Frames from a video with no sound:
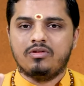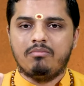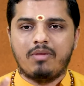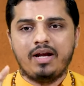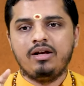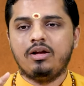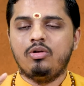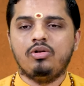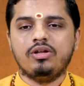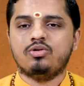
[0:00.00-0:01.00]
Mind
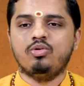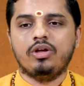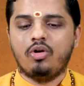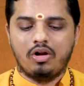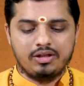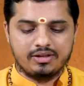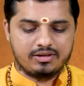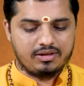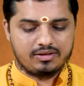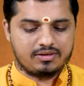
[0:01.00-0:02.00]
alone is doing all these
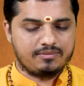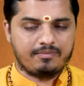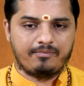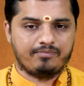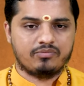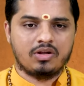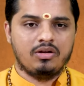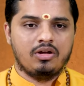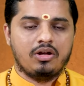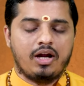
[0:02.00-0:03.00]
things.
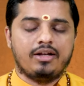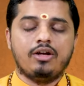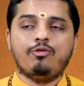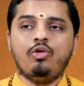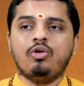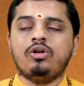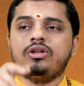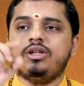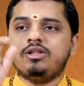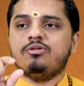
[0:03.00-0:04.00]
And therefore,
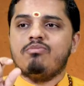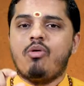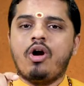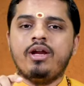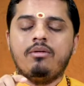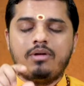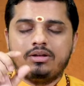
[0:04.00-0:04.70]
this mind